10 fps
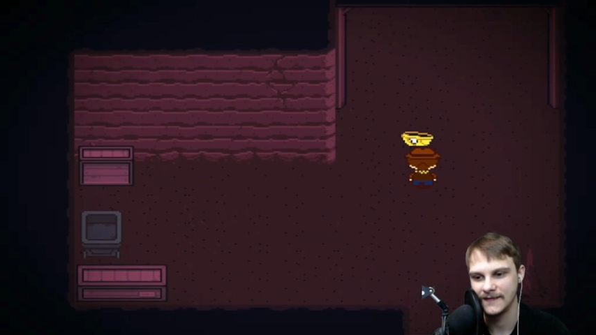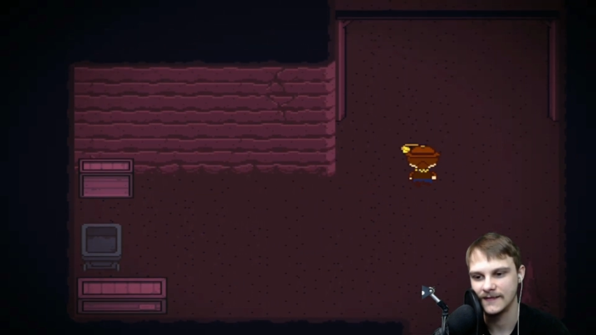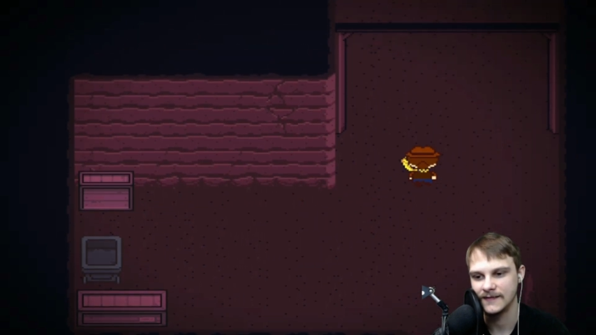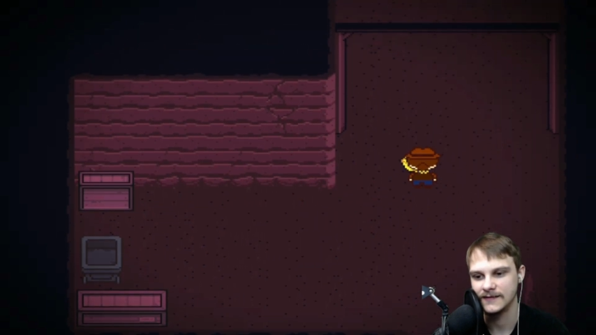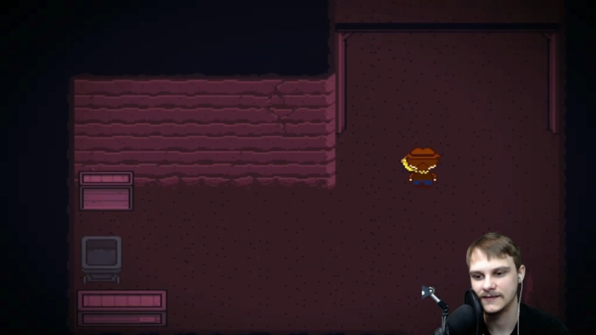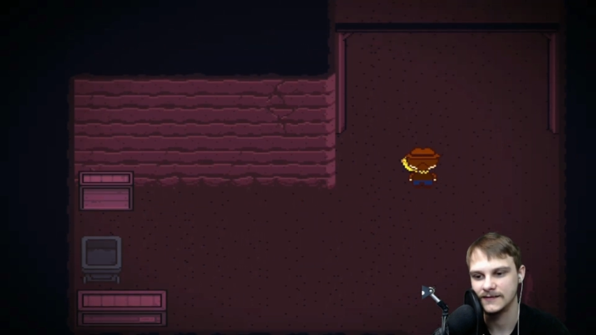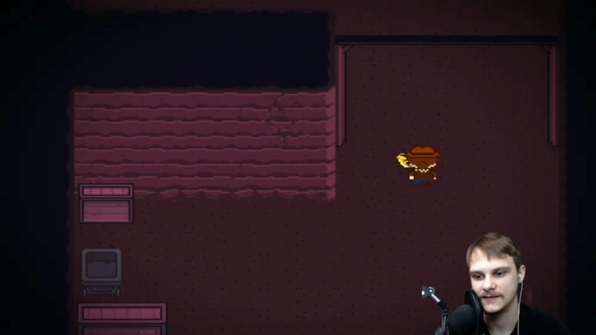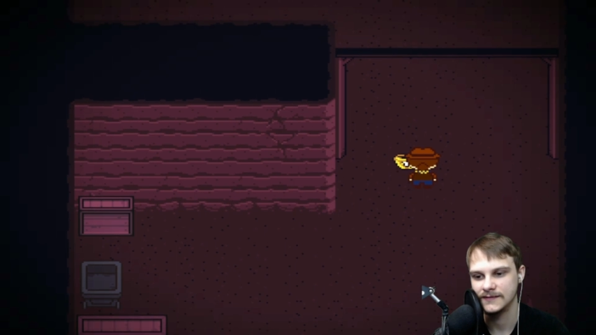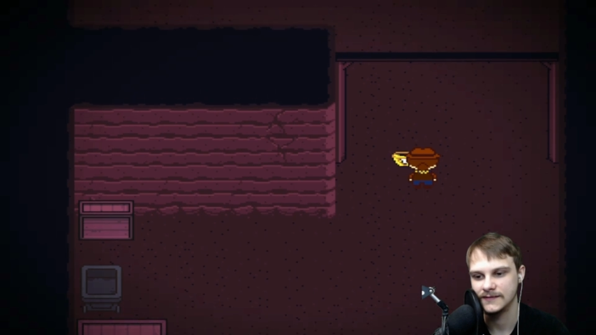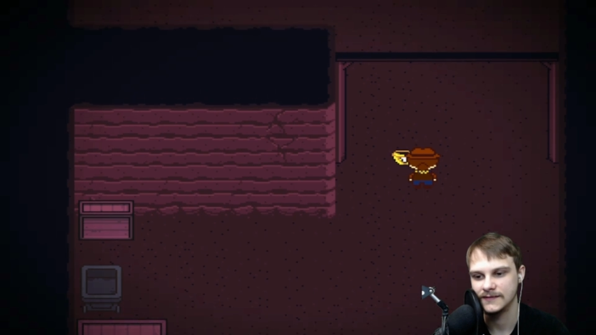
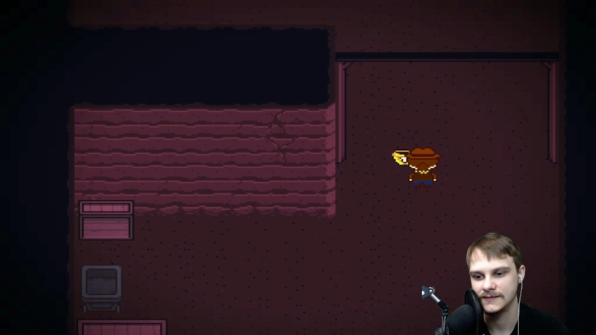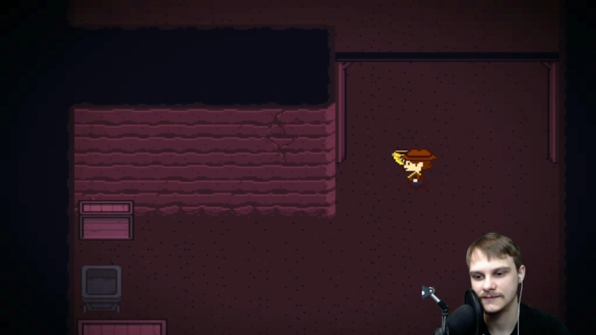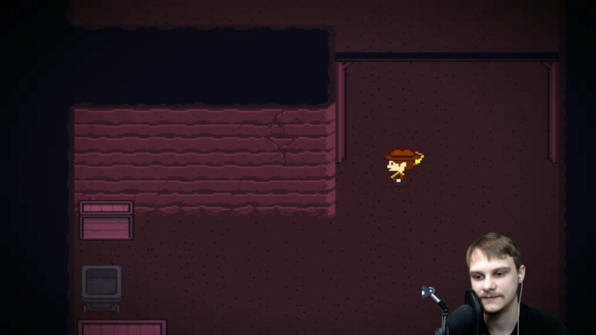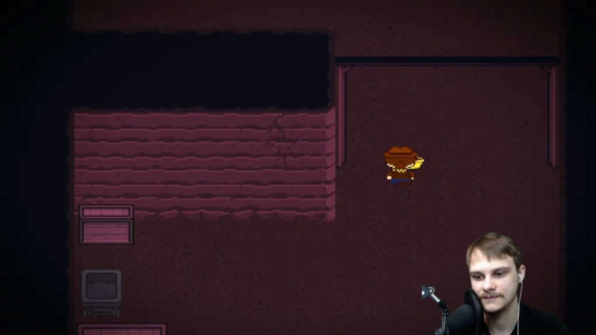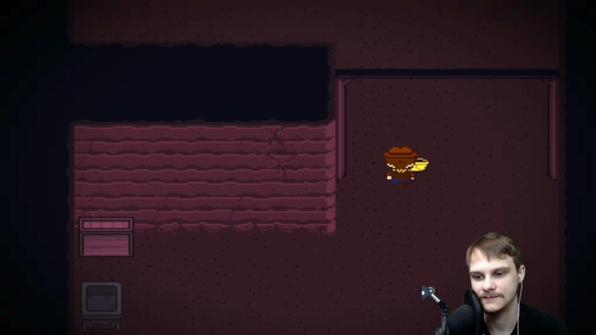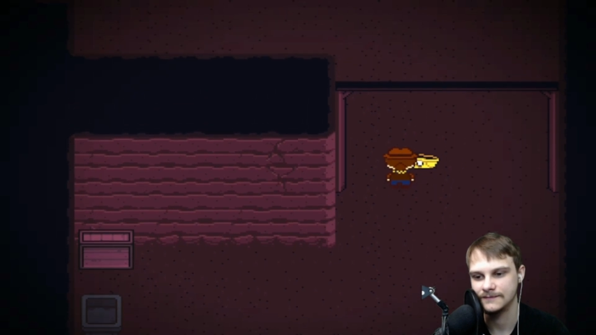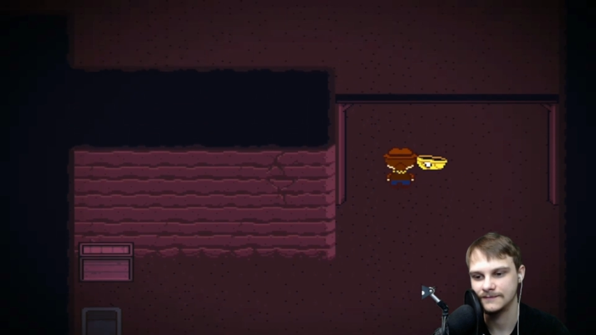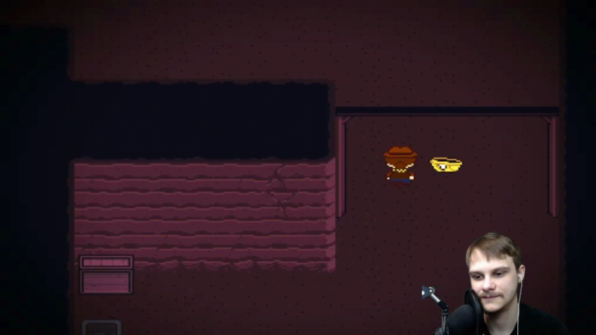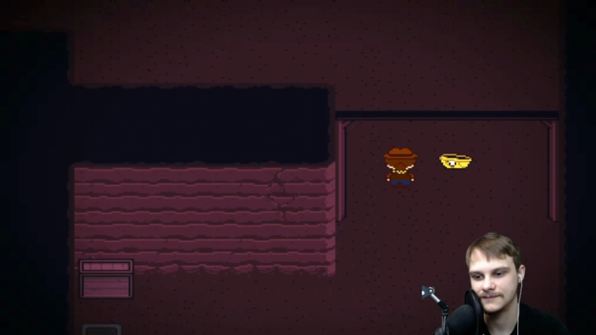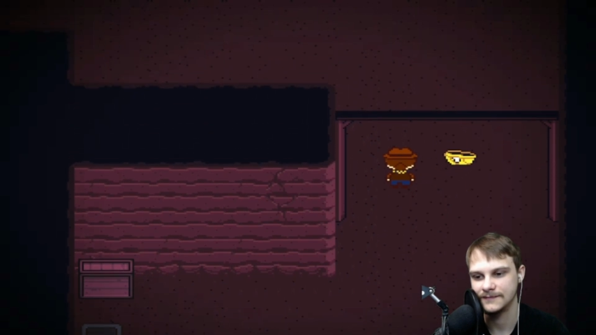
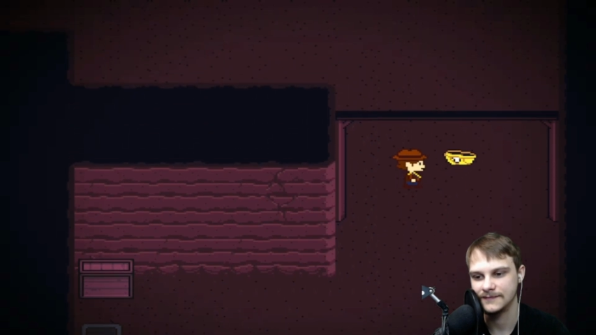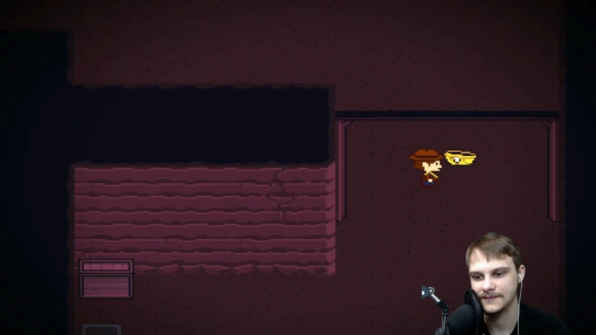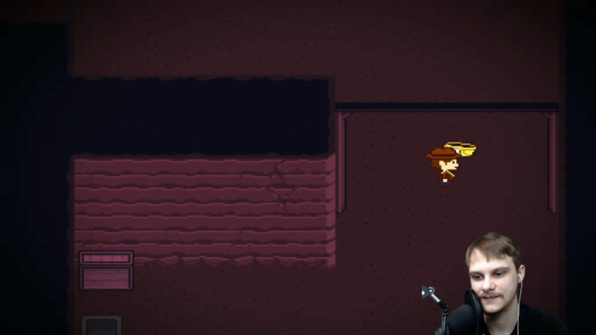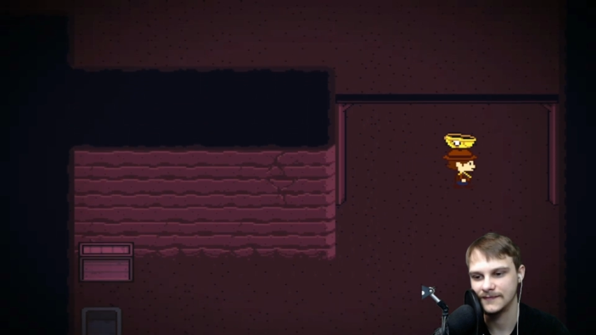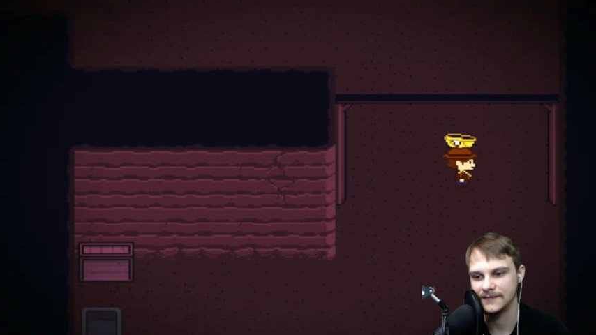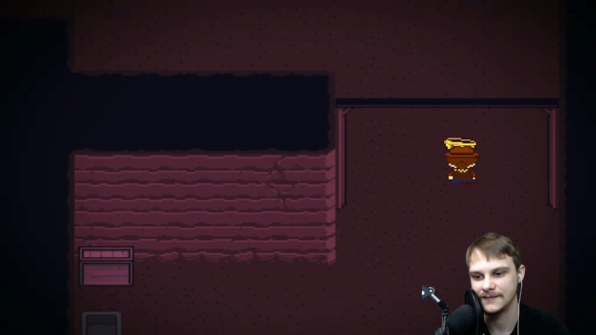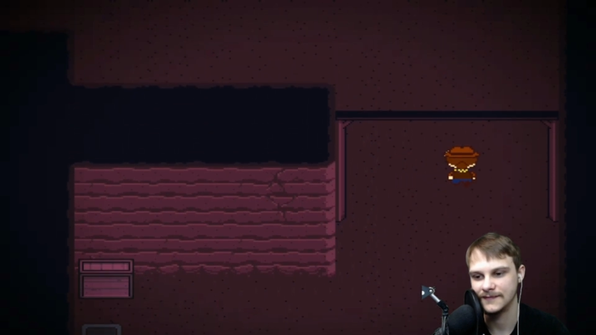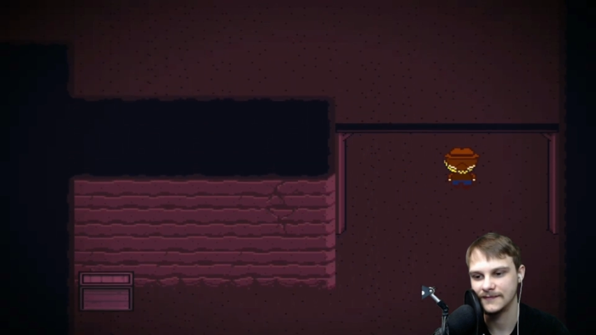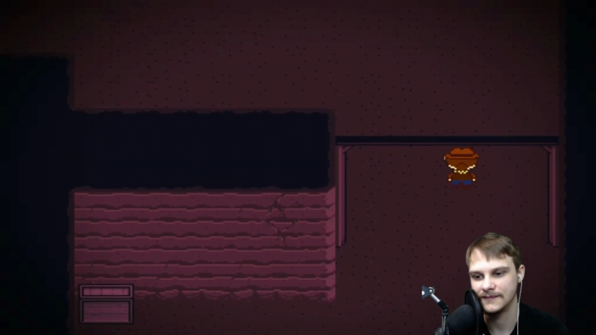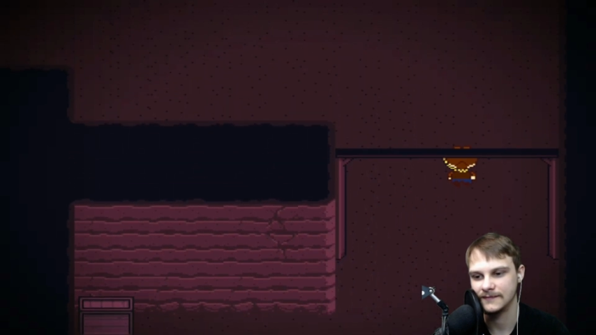
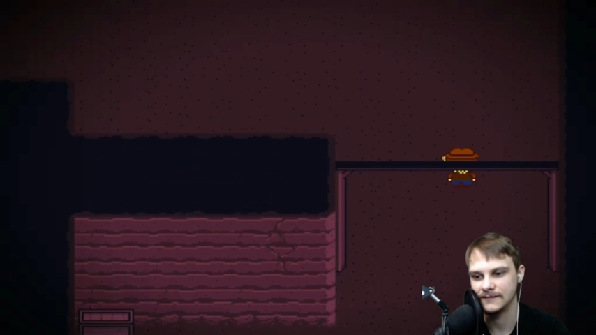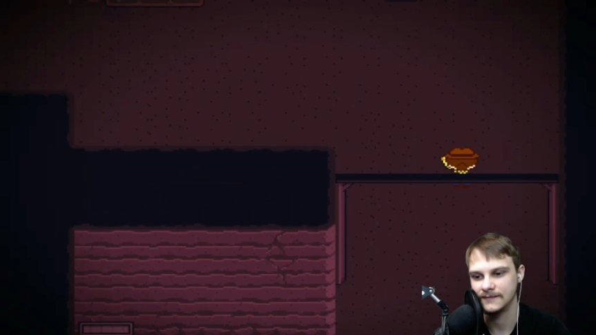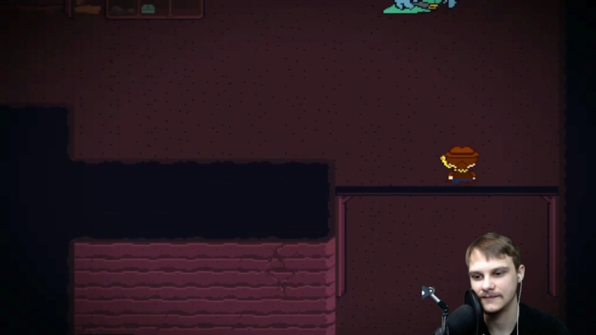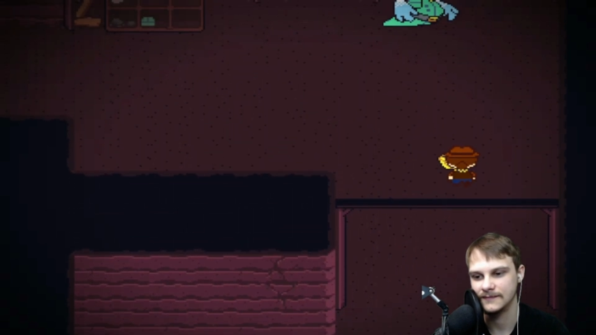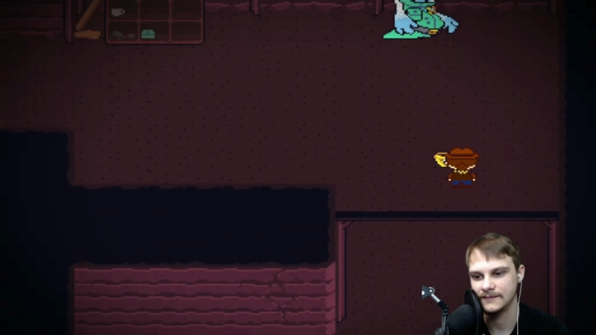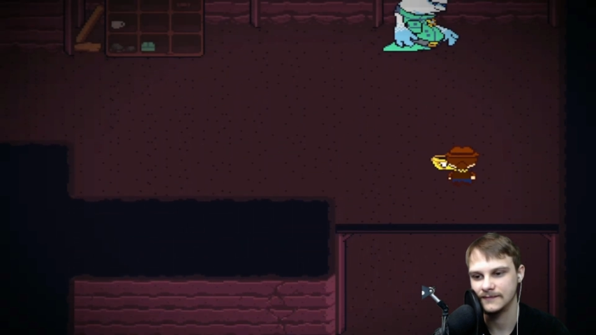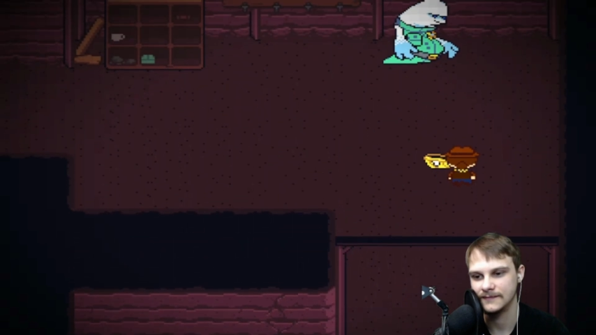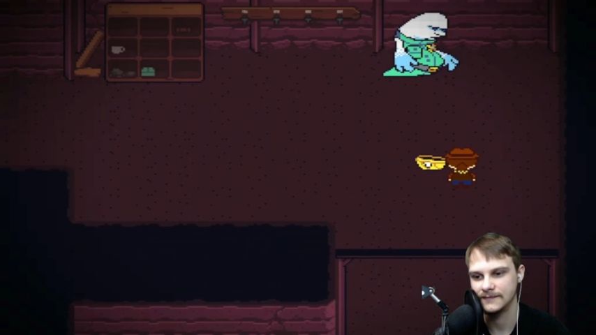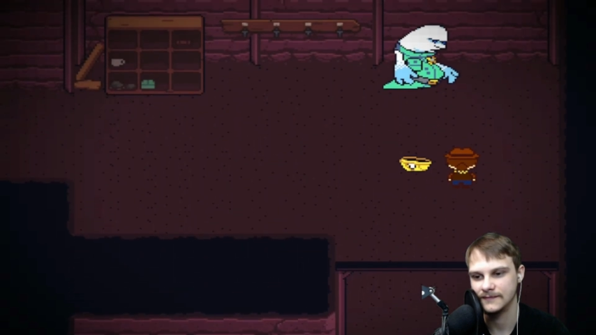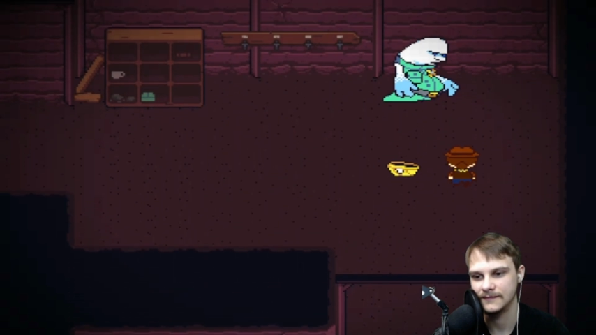
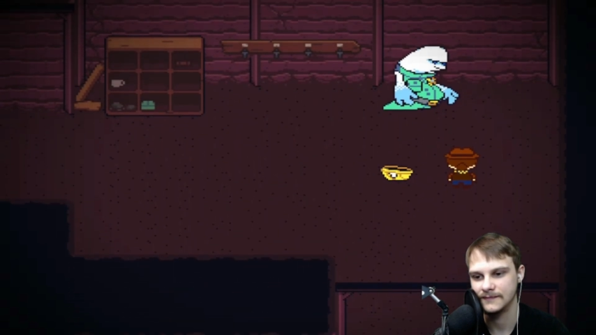(no one is talking)